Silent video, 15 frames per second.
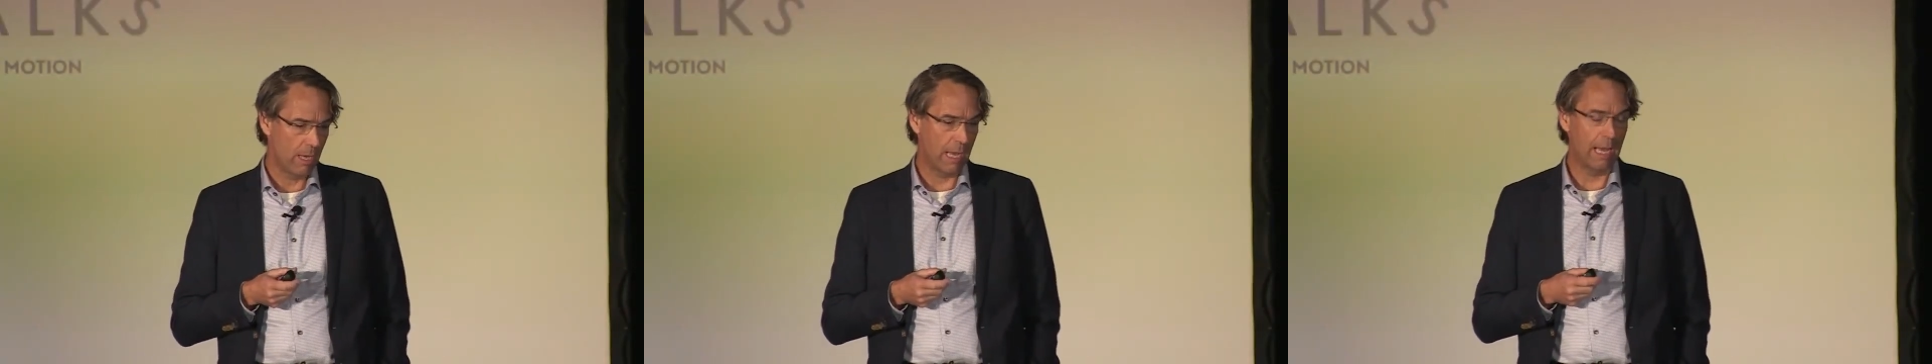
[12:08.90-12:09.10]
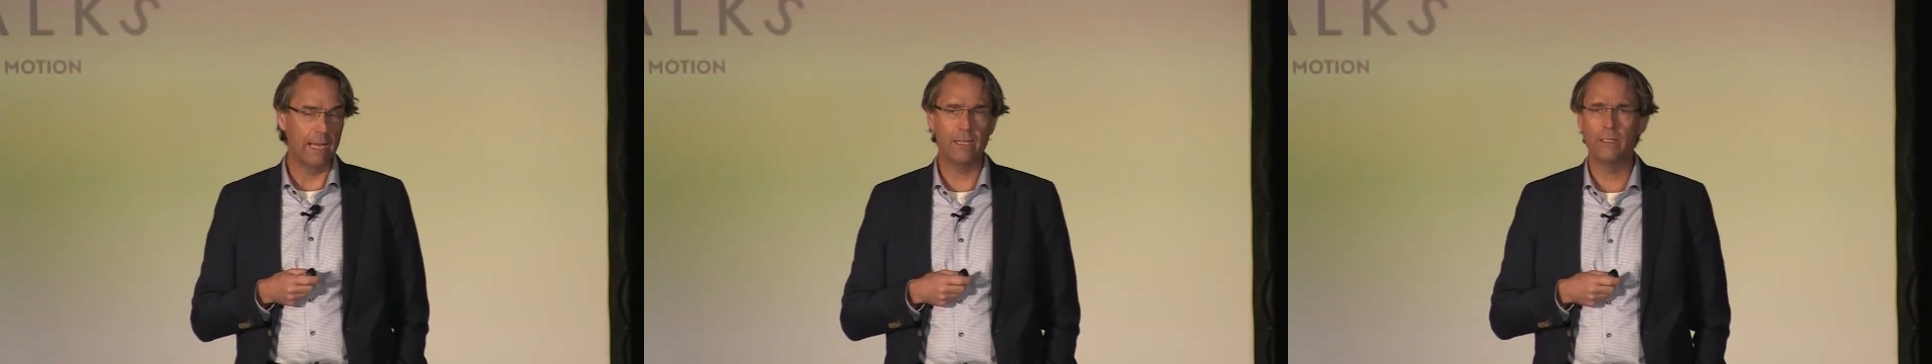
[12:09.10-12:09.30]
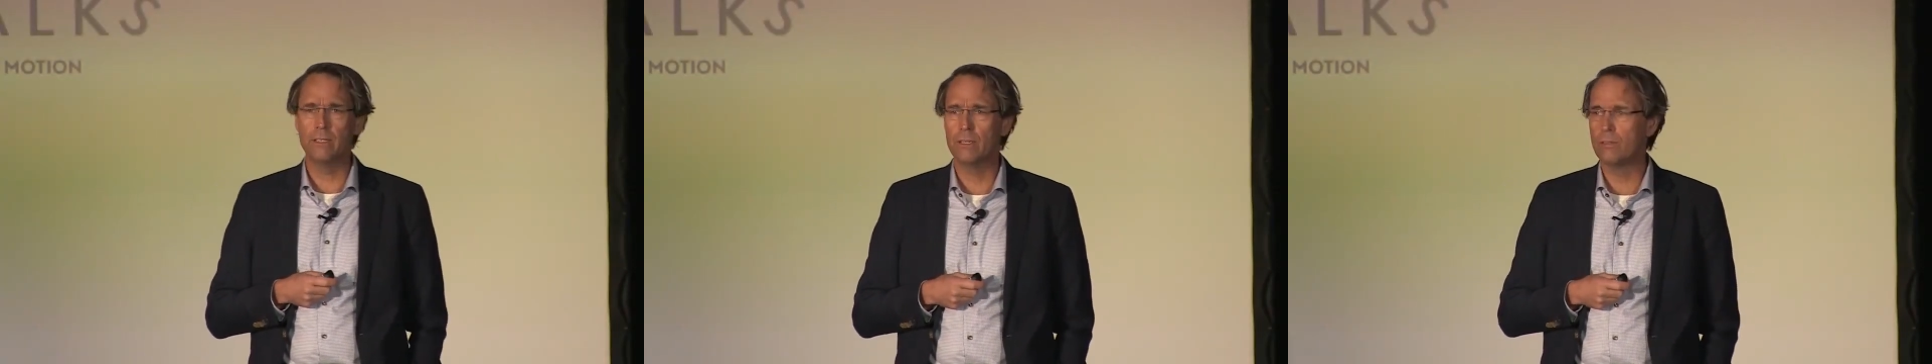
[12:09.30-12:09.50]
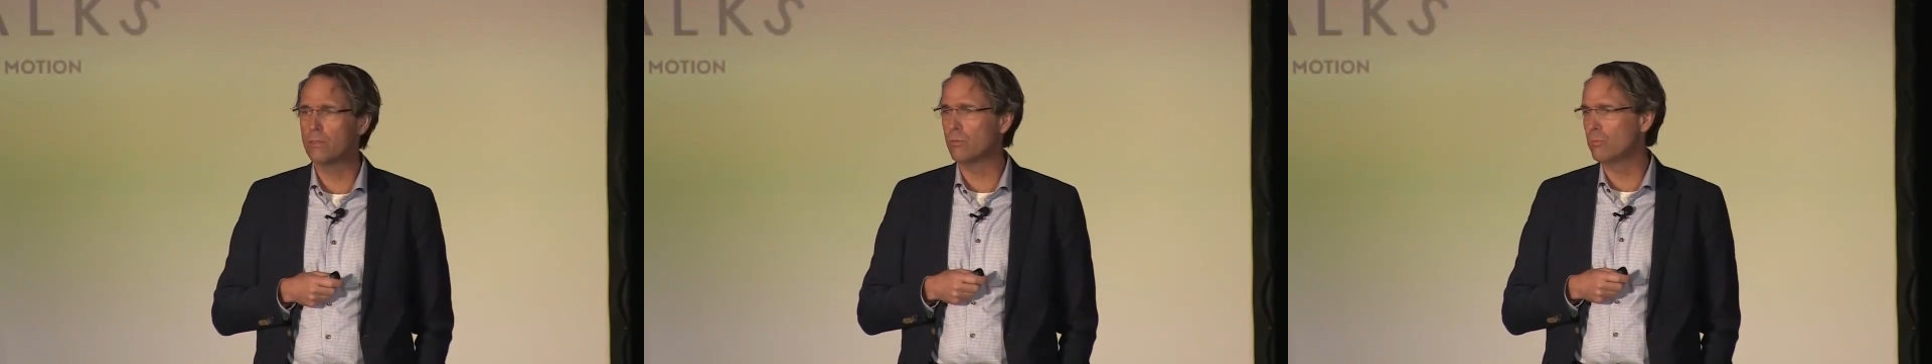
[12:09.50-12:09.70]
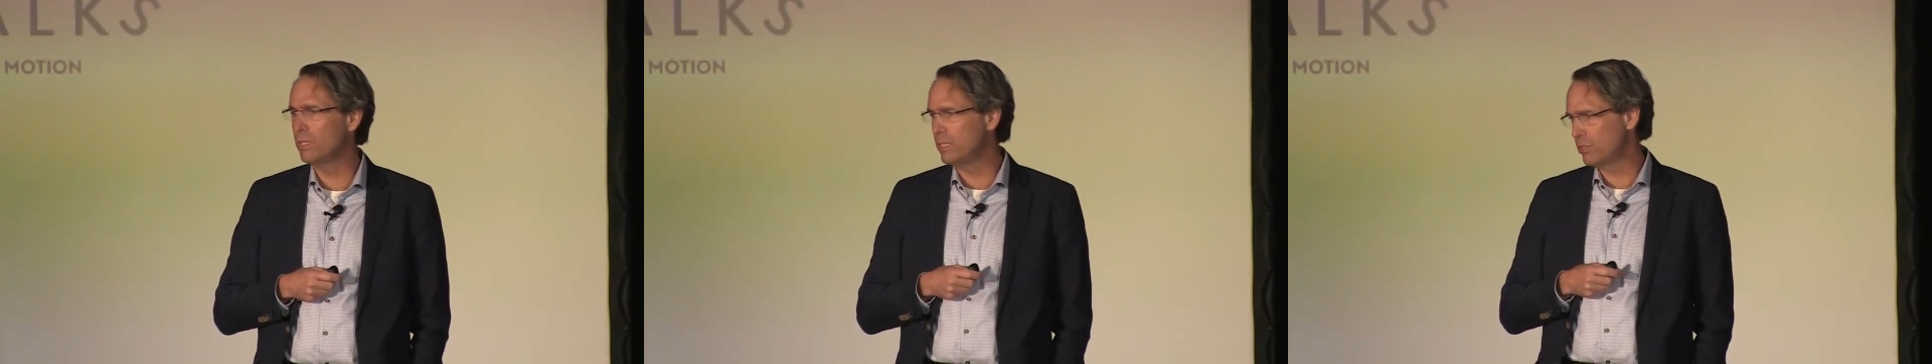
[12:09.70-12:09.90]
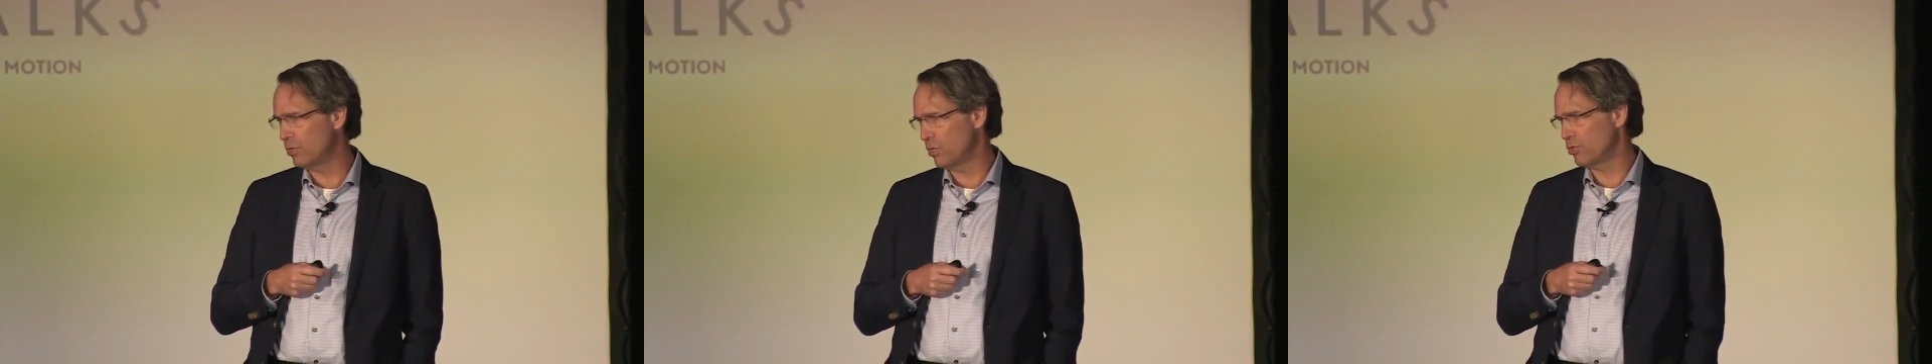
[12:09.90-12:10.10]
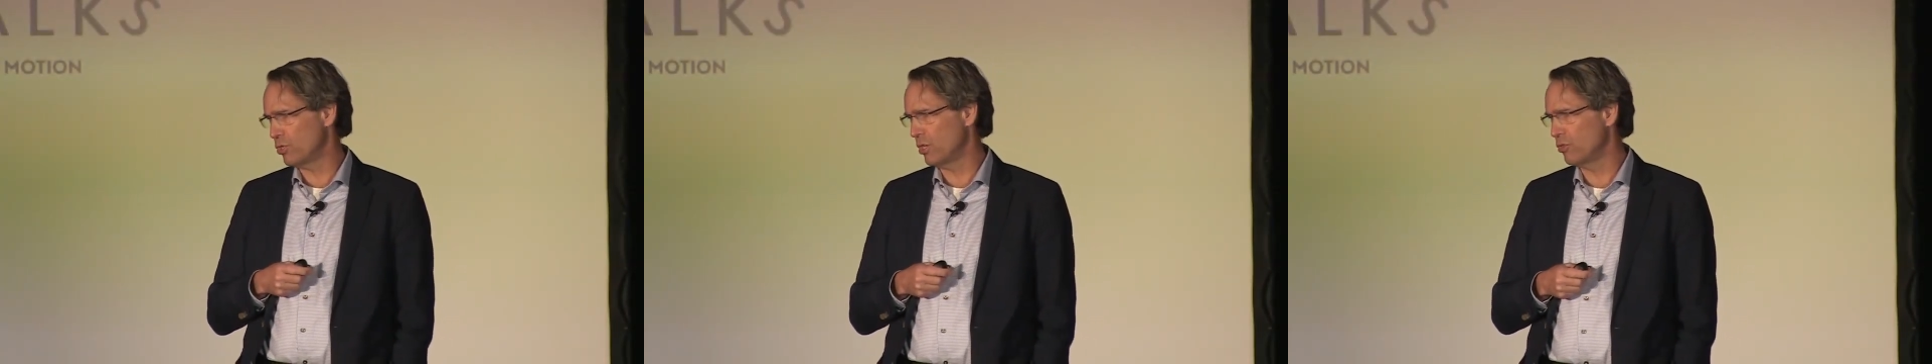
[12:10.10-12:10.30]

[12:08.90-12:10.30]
and the research